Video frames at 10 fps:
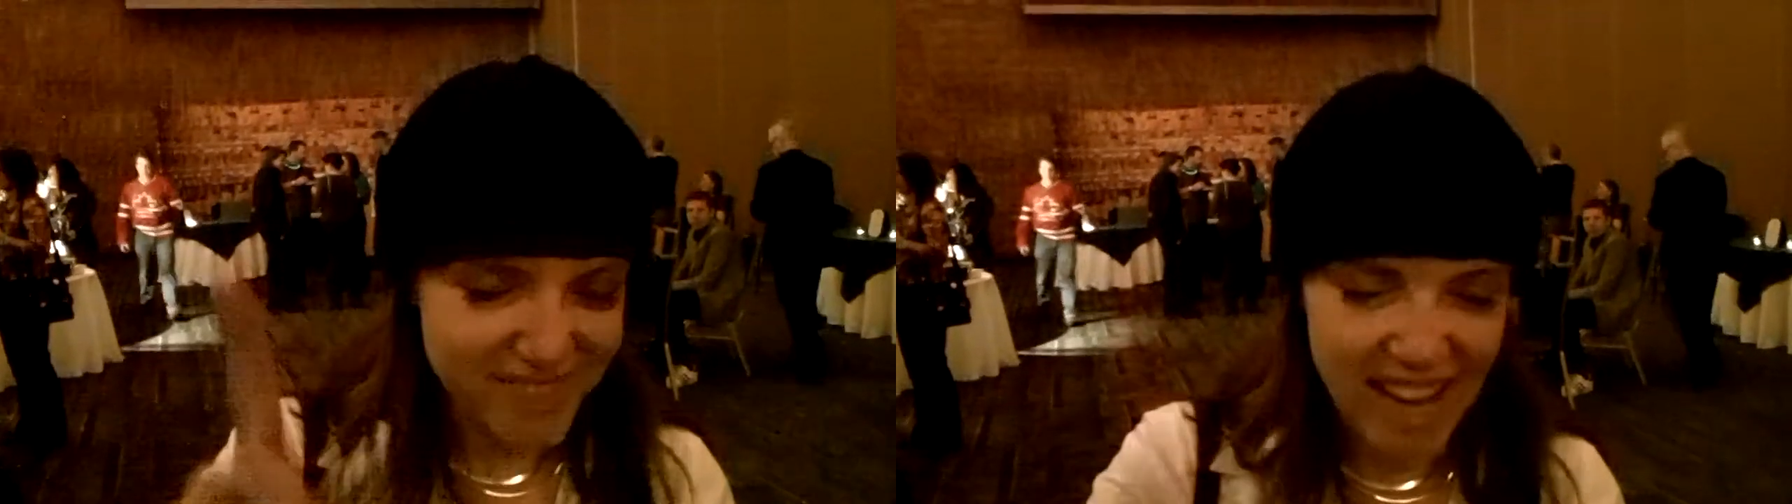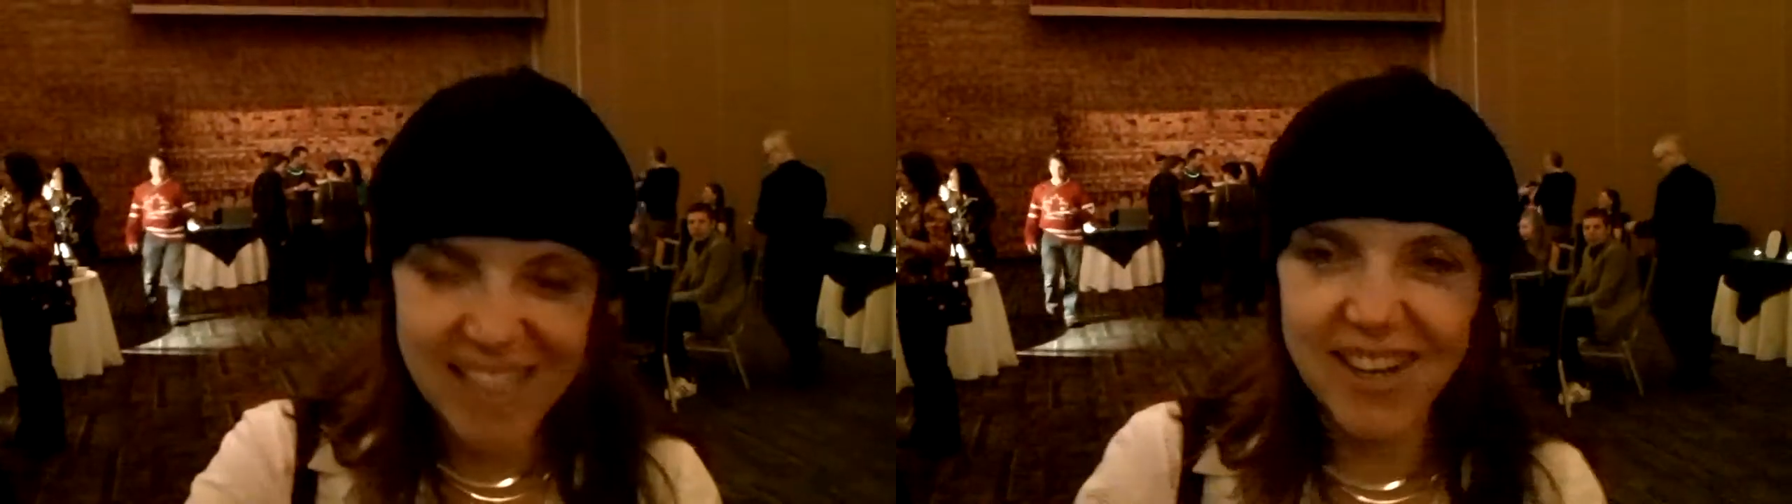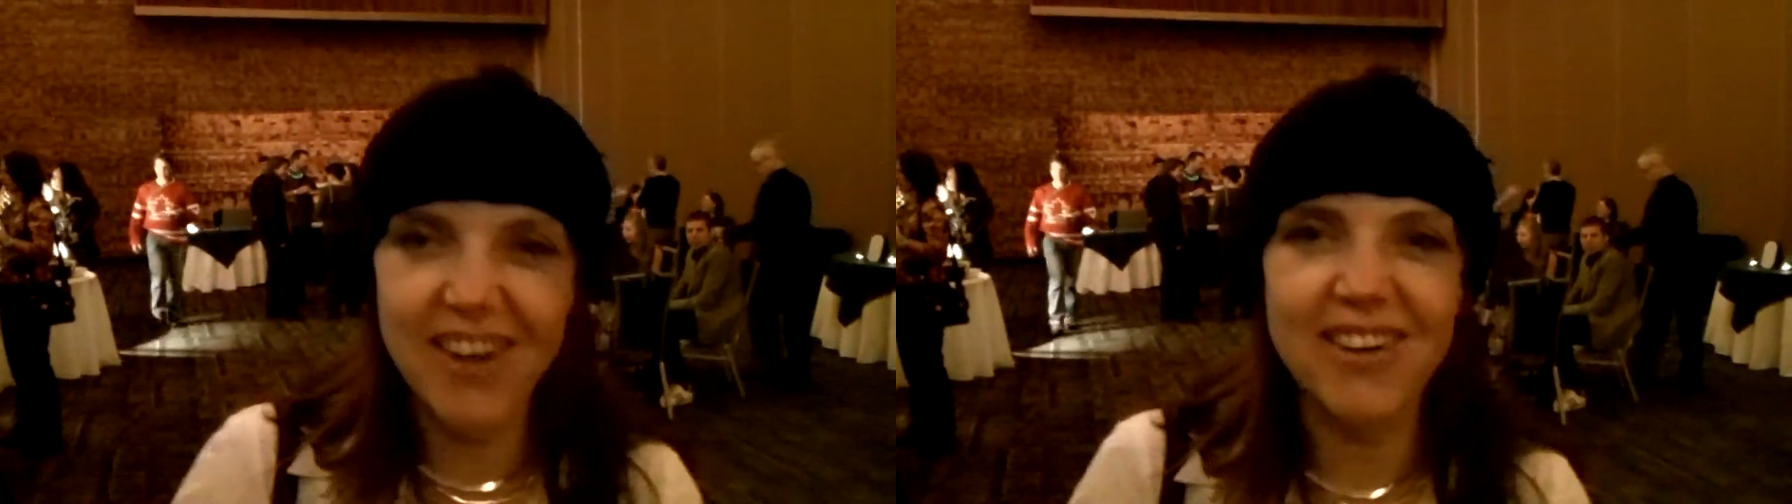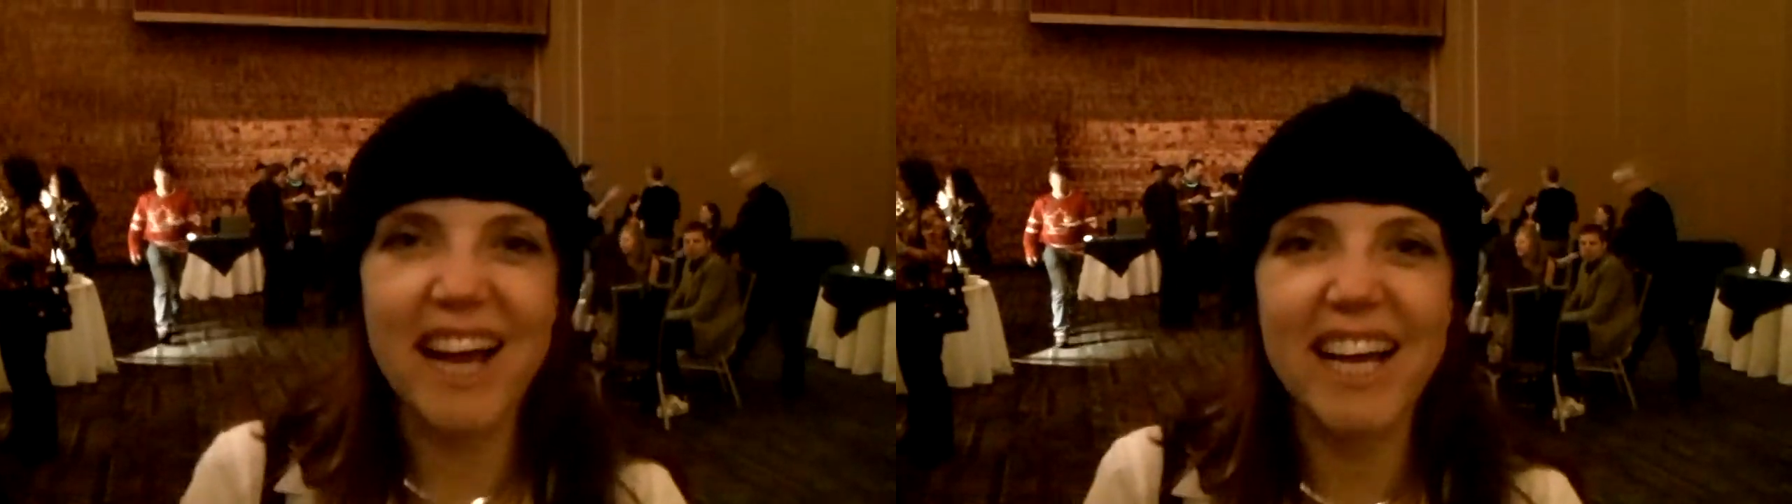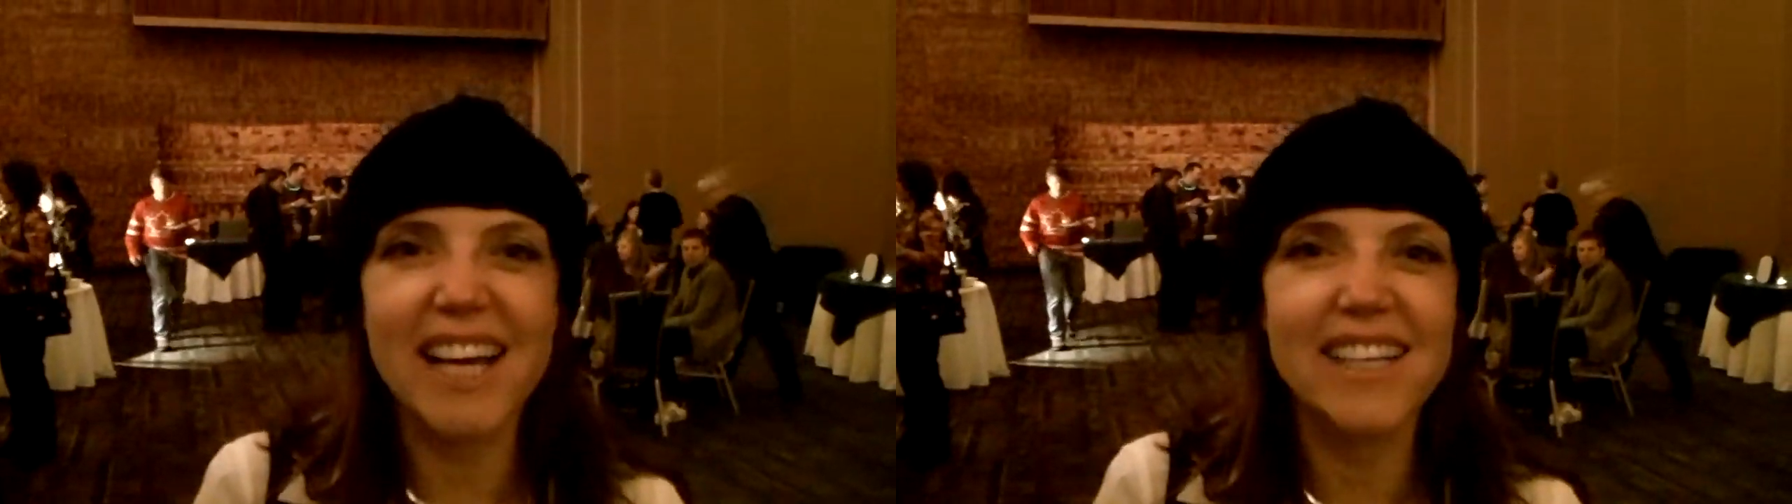I know. I
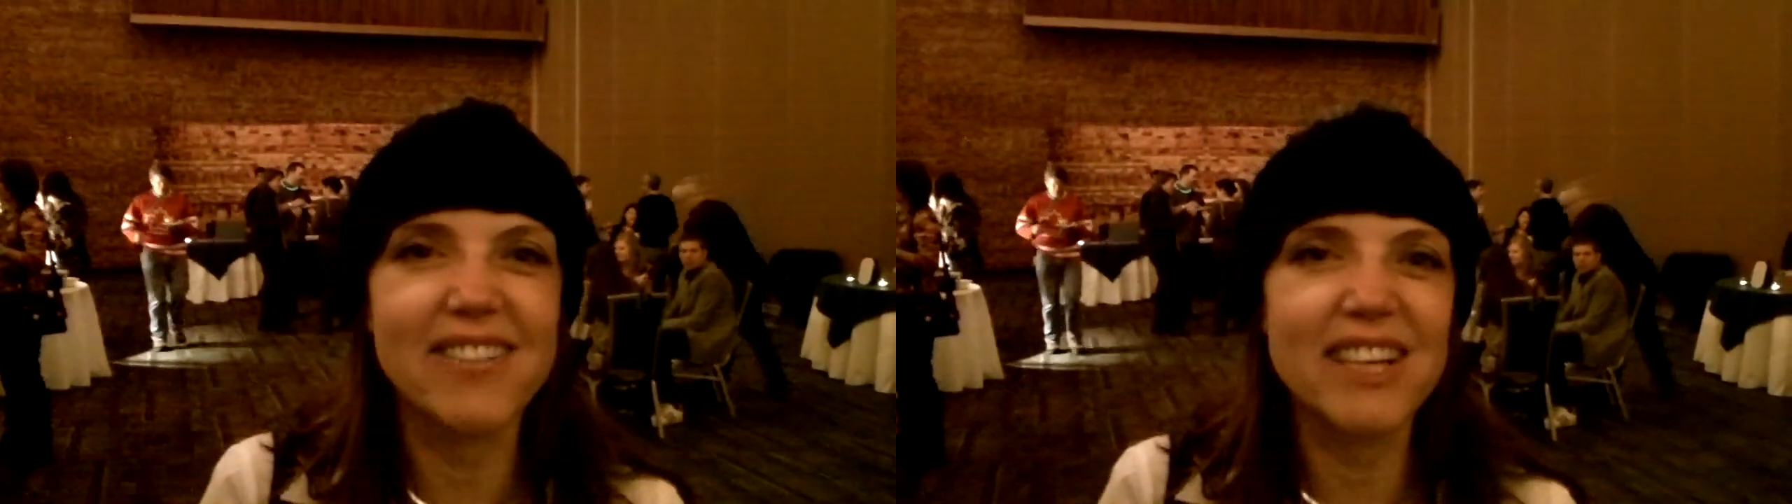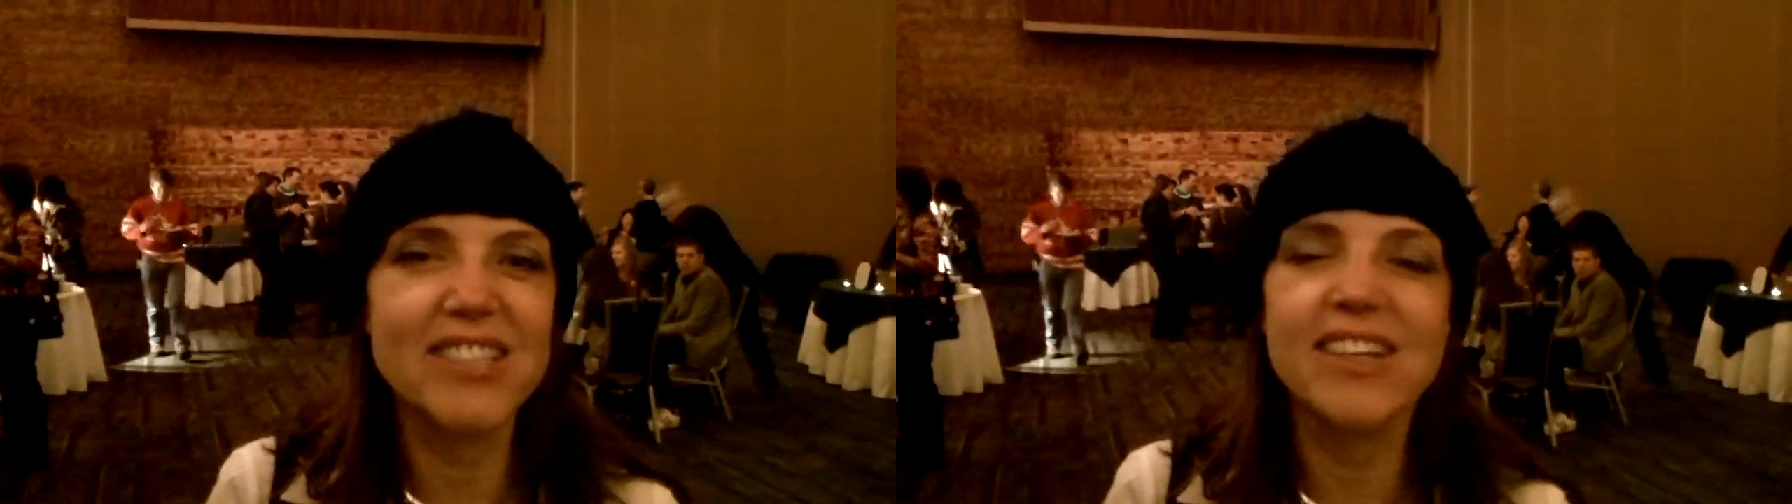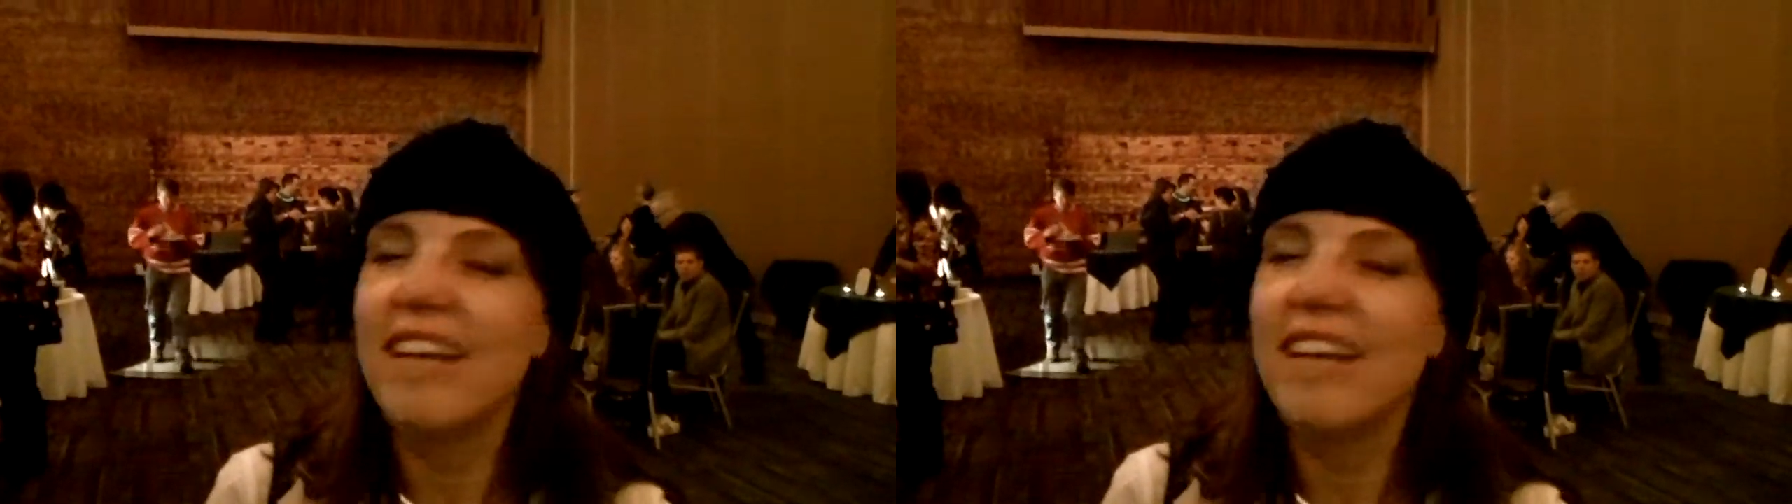got the question.